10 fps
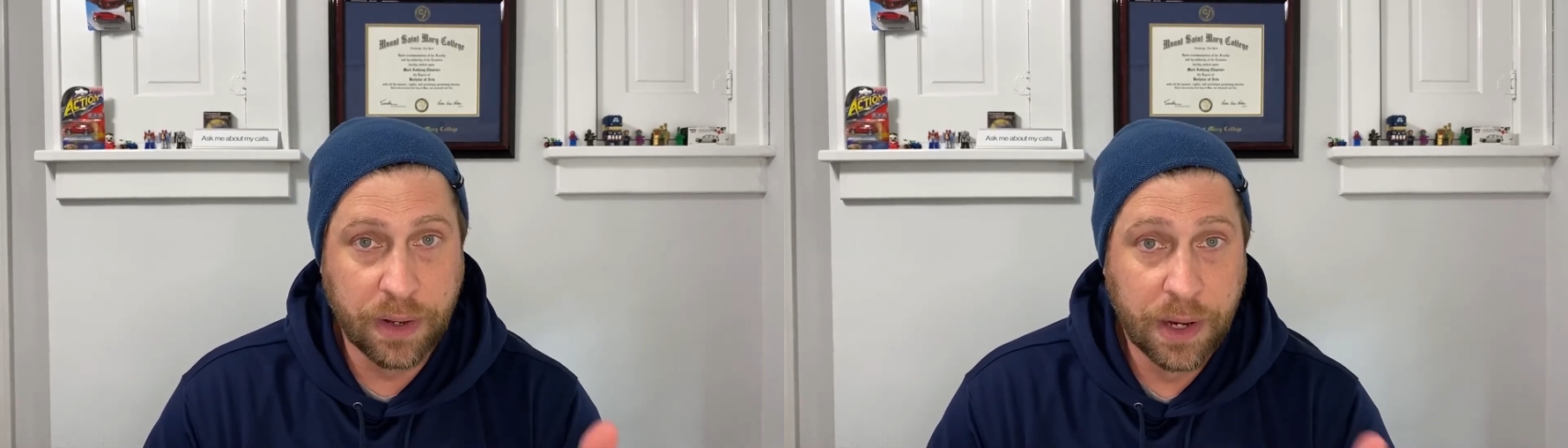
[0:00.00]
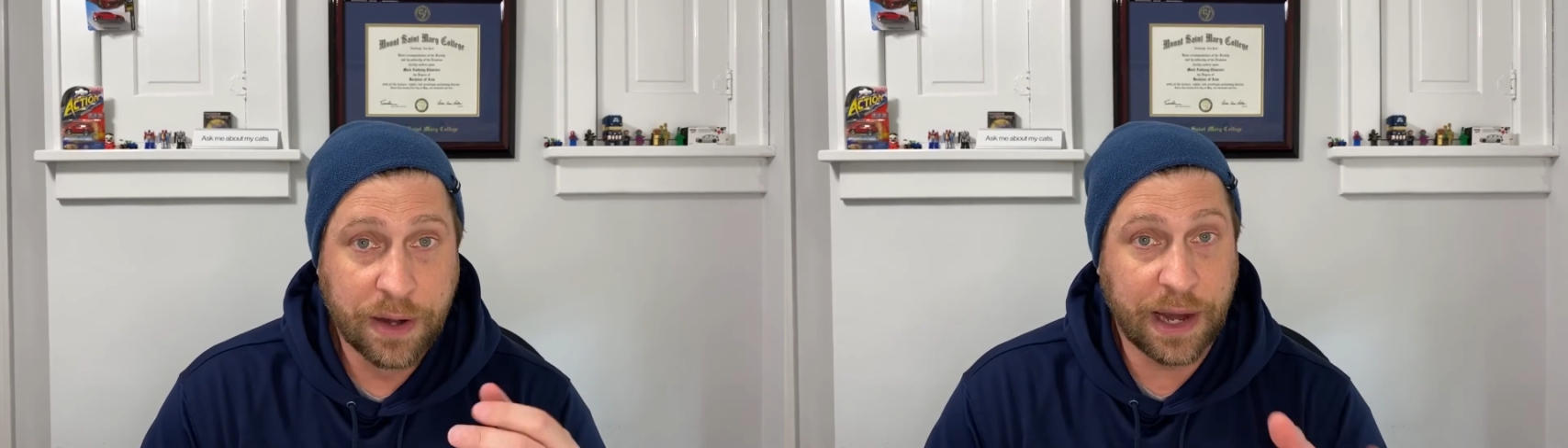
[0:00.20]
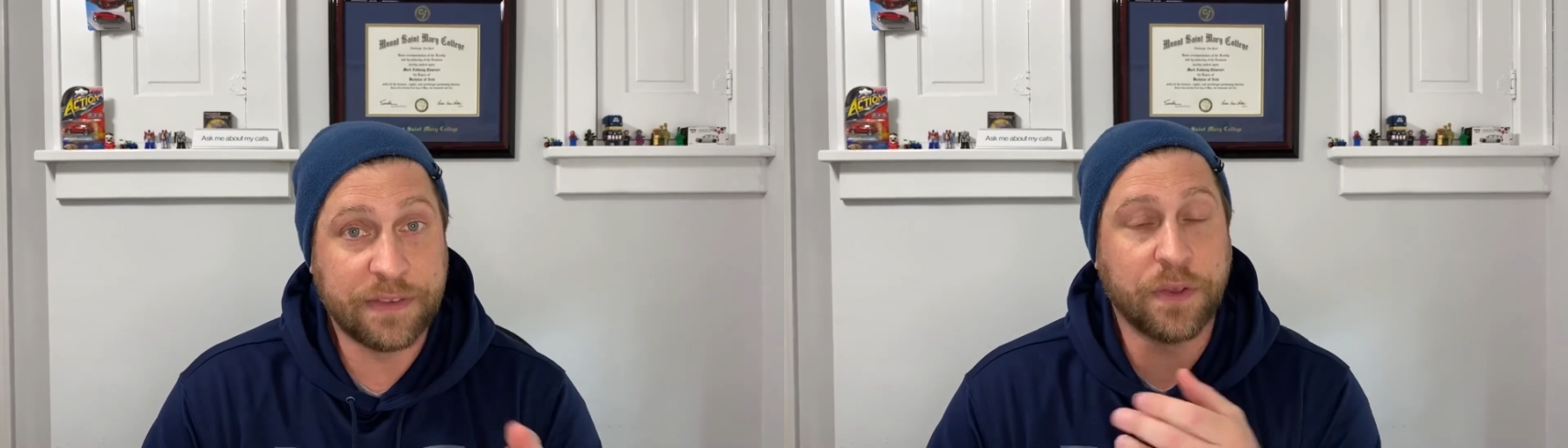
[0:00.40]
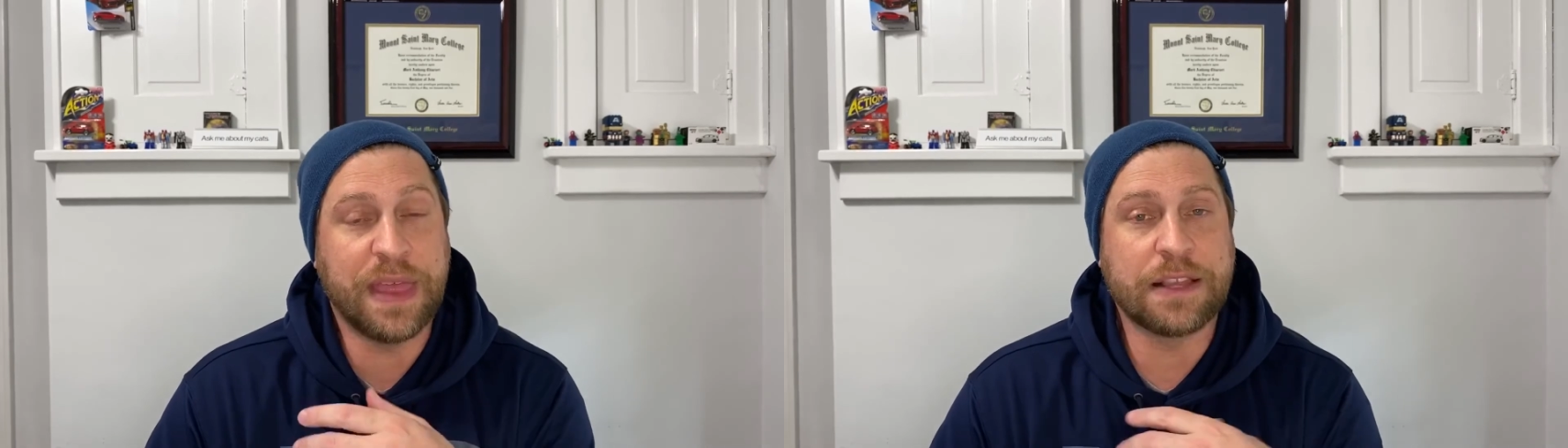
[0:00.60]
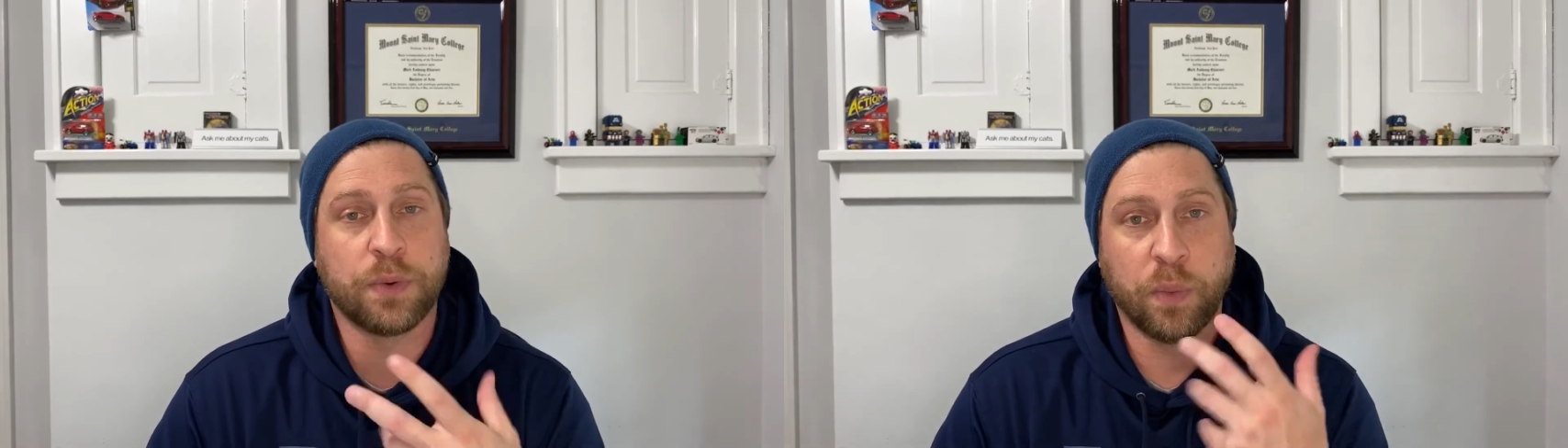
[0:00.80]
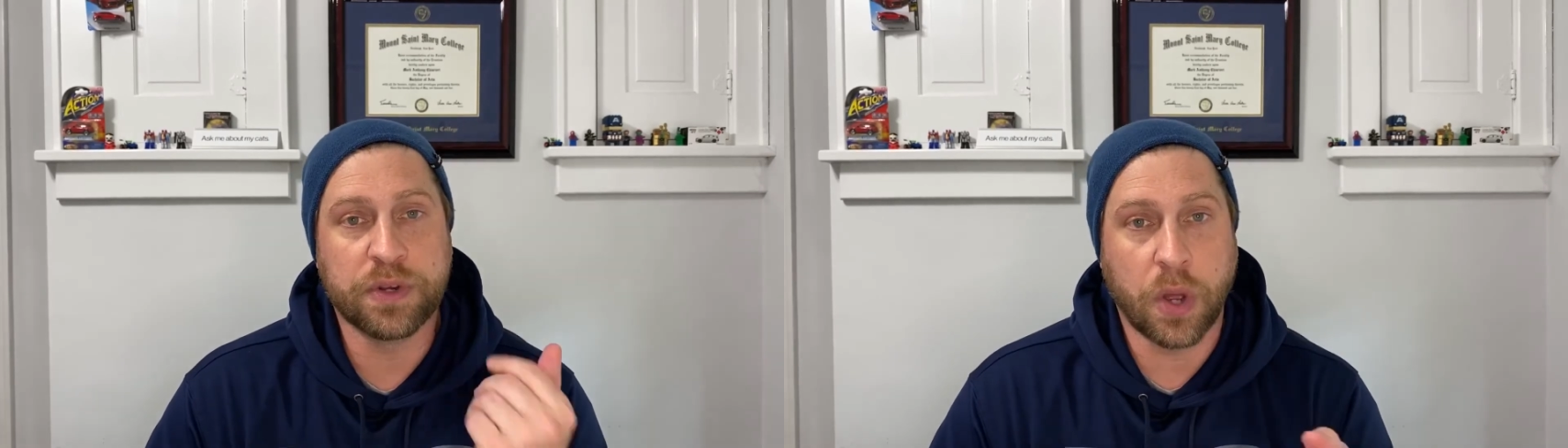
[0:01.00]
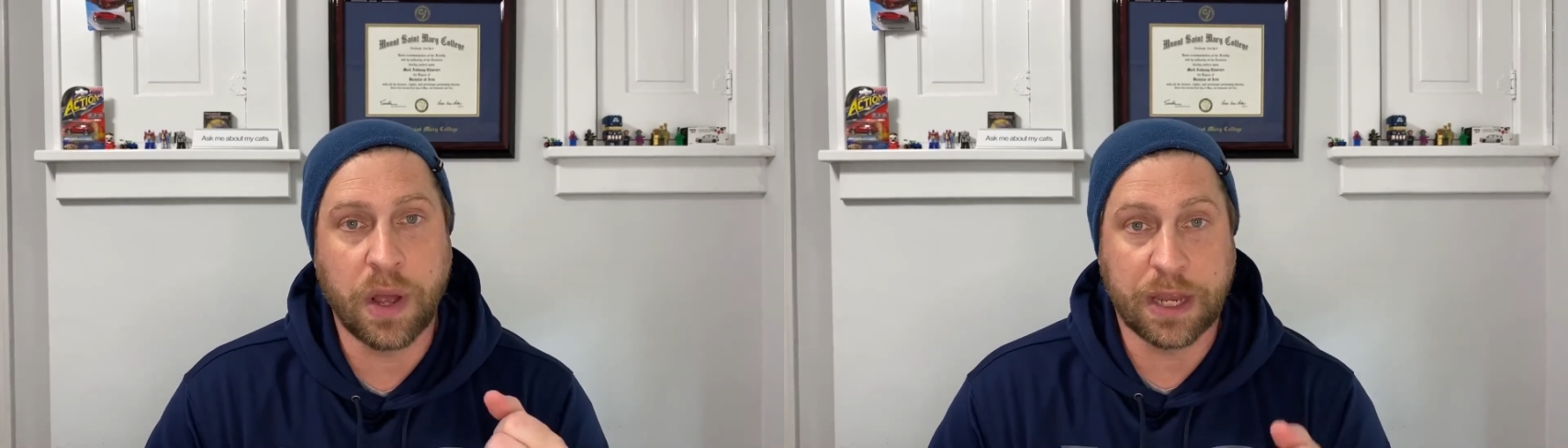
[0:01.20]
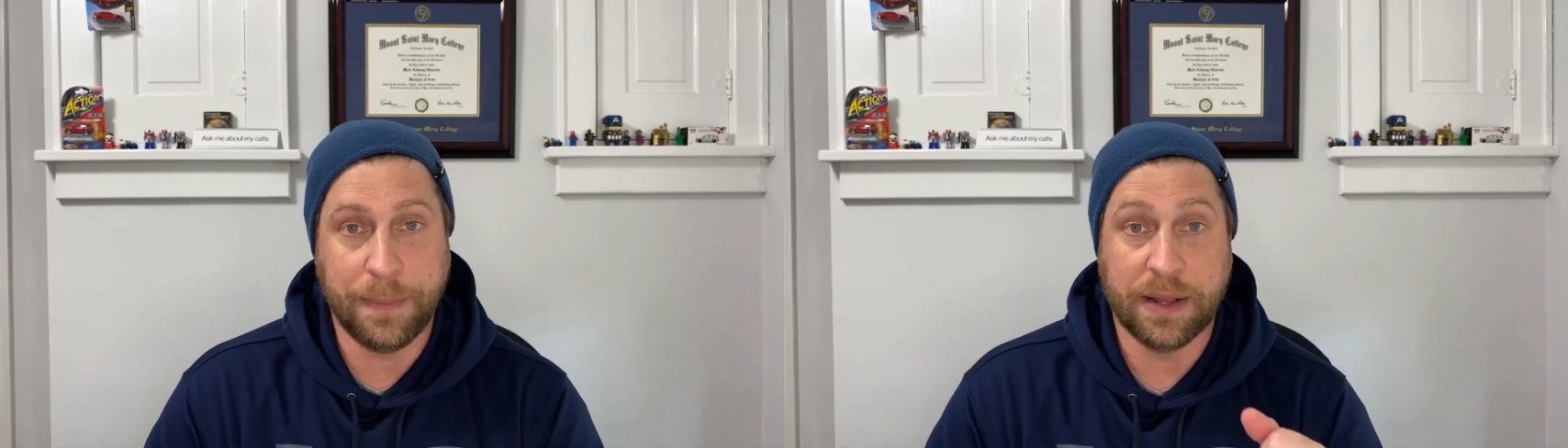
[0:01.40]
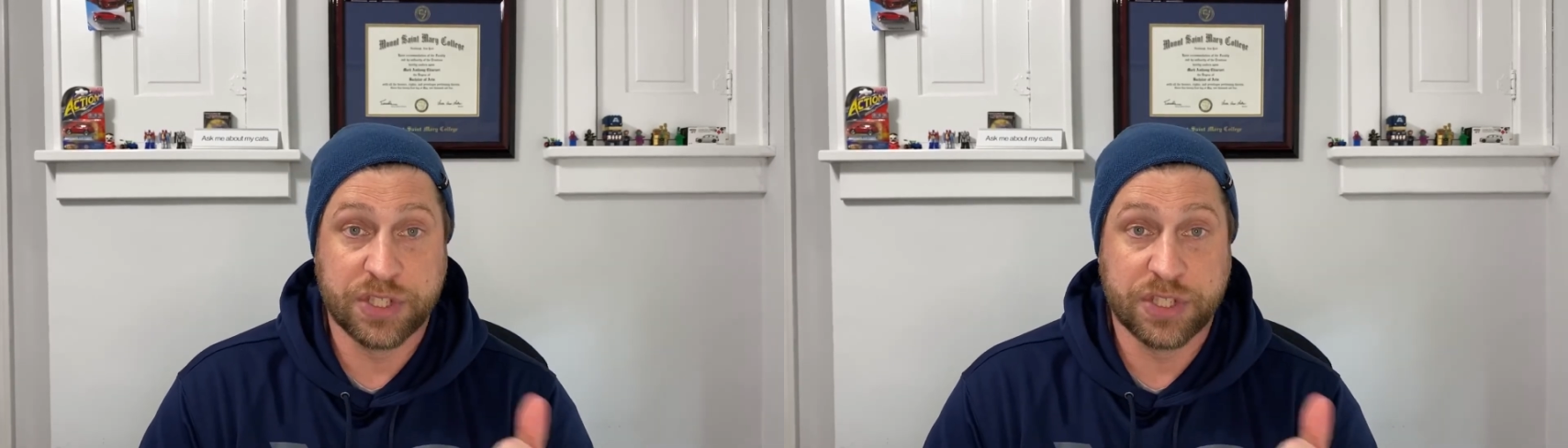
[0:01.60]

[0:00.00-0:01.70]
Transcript: right? So that's what we're talking about.